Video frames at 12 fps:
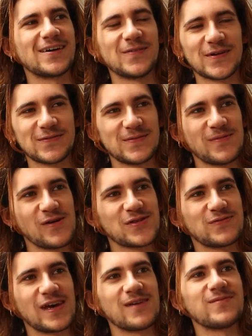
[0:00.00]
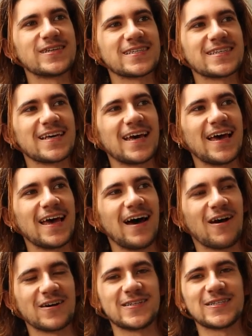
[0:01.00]
one of the most famous
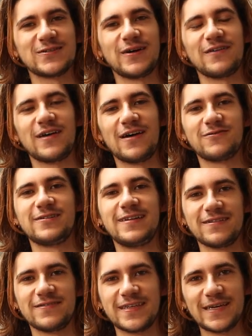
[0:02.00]
artist who have ever lived.